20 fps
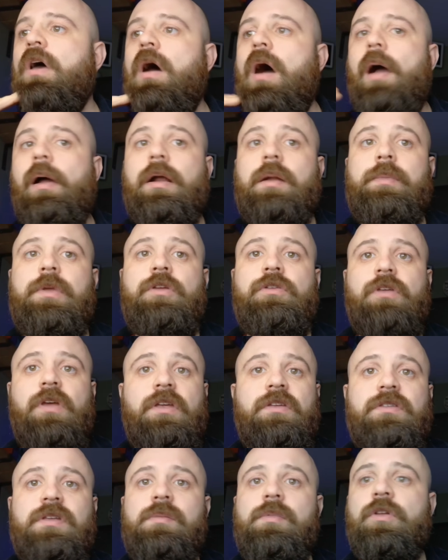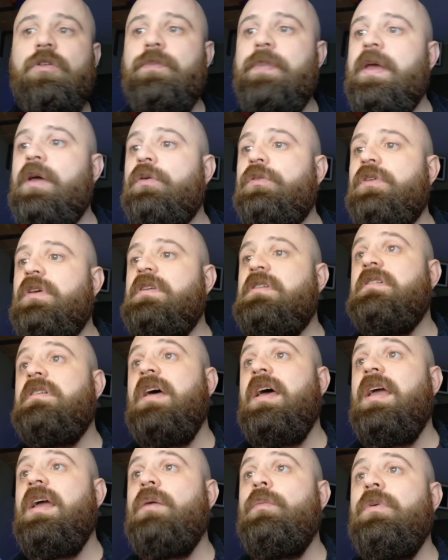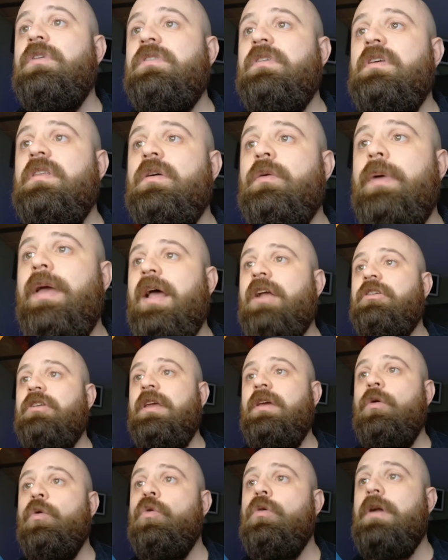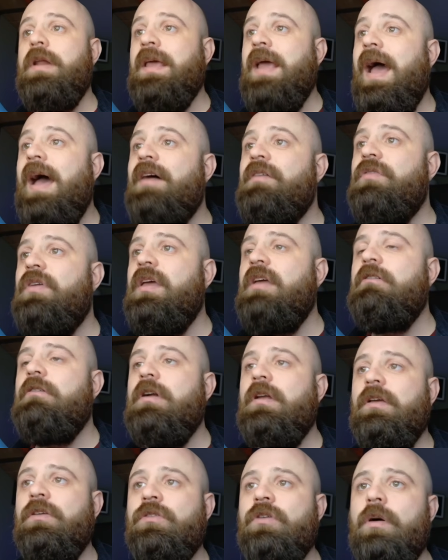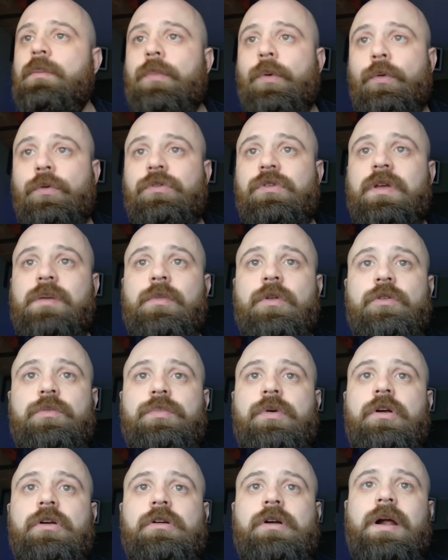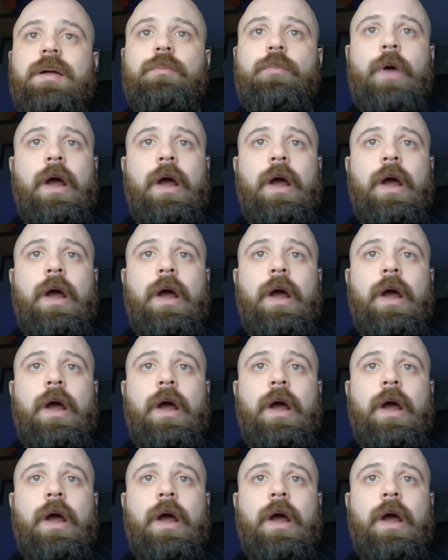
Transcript: I'm going to be using a Siemens PLC today, and we see that we actually already have here an example Siemens program.